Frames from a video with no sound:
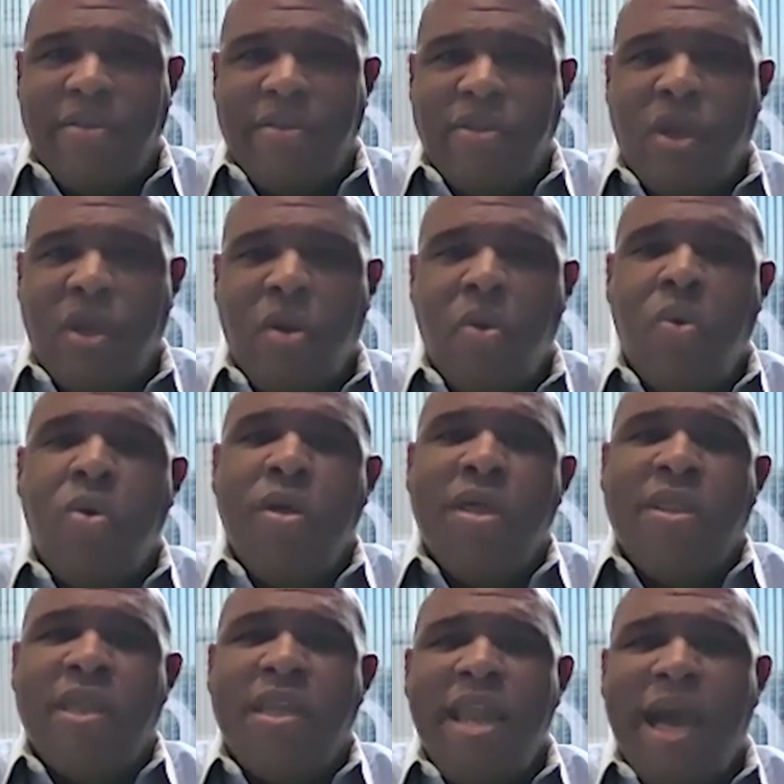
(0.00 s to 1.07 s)
So
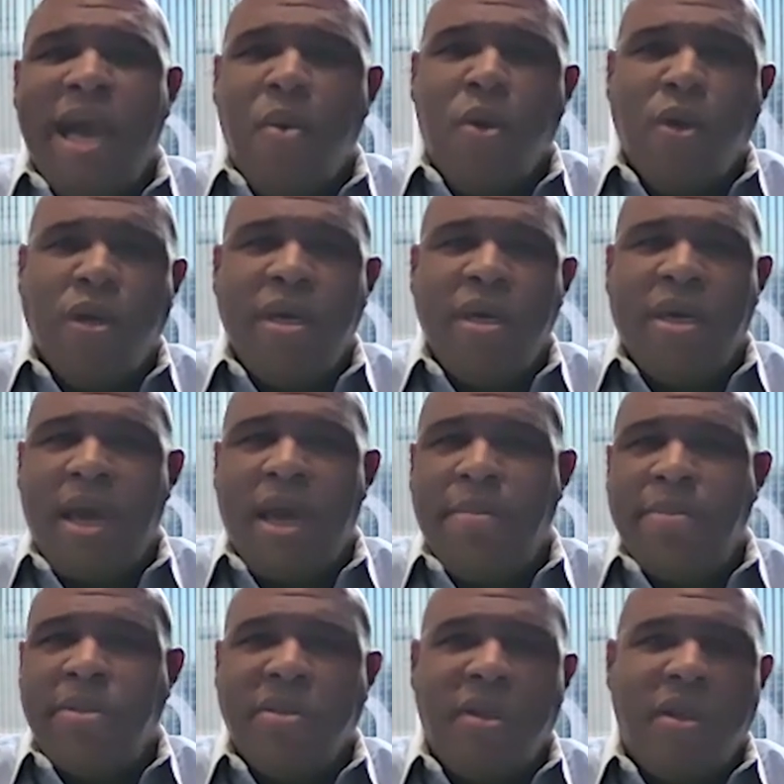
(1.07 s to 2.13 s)
the networking
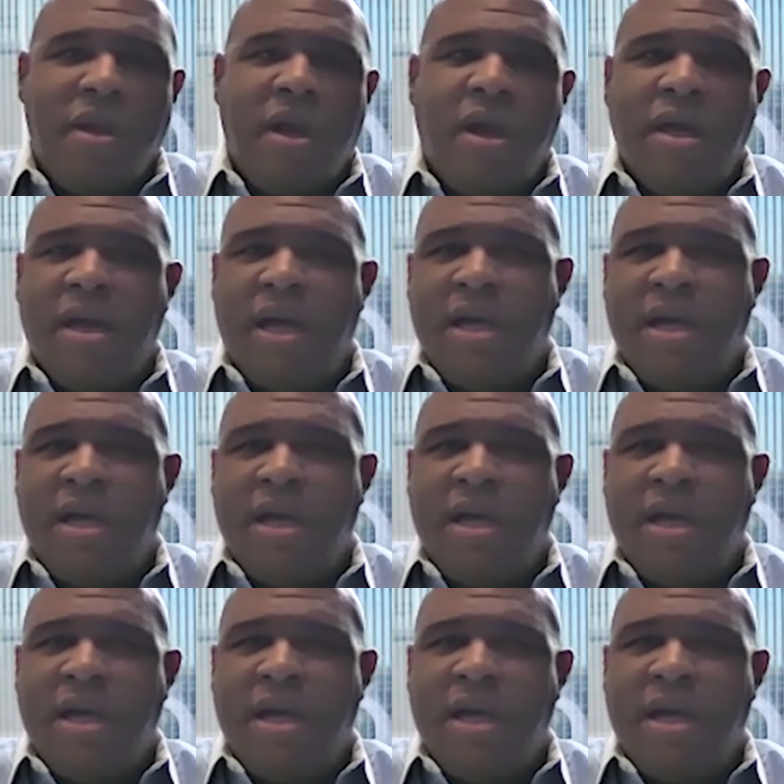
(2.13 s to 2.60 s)
comes on,